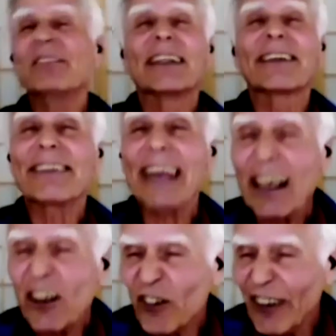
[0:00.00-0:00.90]
sex
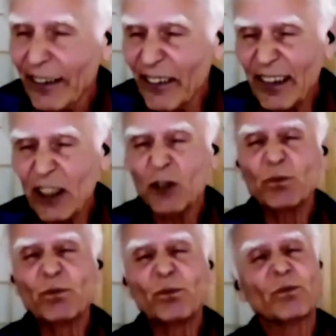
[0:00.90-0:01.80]
and
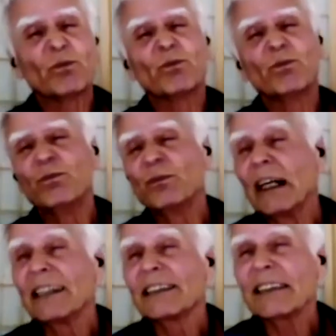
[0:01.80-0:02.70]

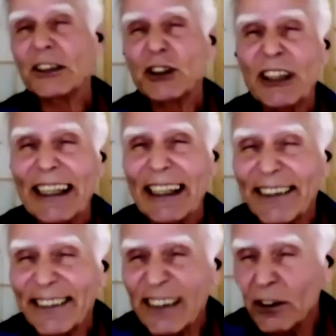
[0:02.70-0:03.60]
such things,
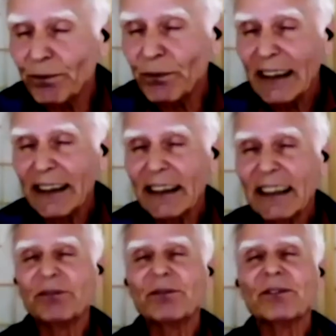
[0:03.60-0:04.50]

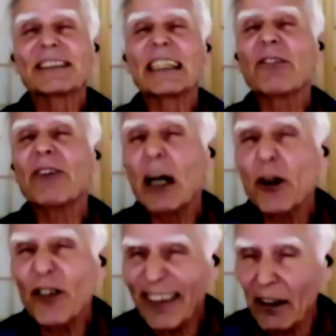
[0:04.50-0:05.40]

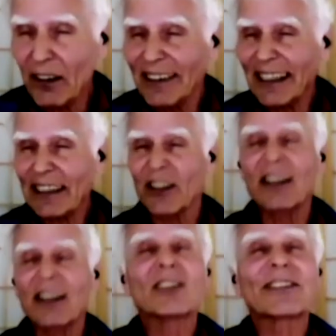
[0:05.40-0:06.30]
devotion and
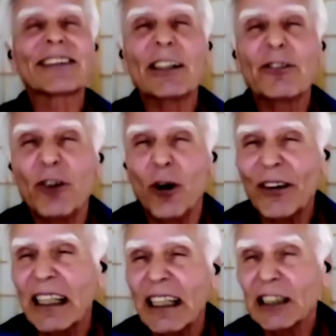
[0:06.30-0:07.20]
so forth, is